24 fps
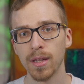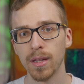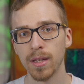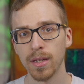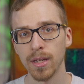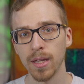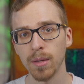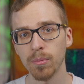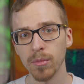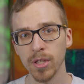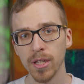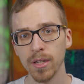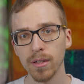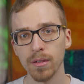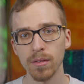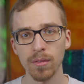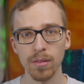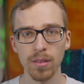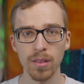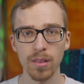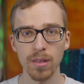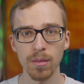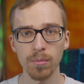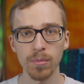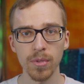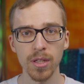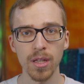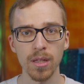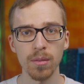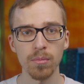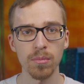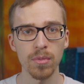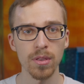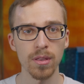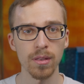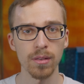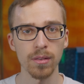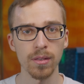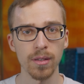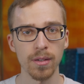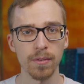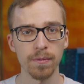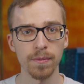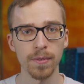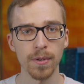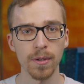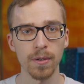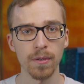Namely, some games, like
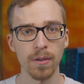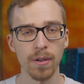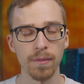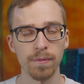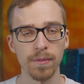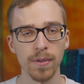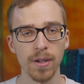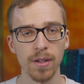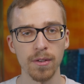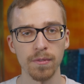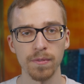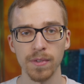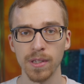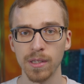Far Cry 5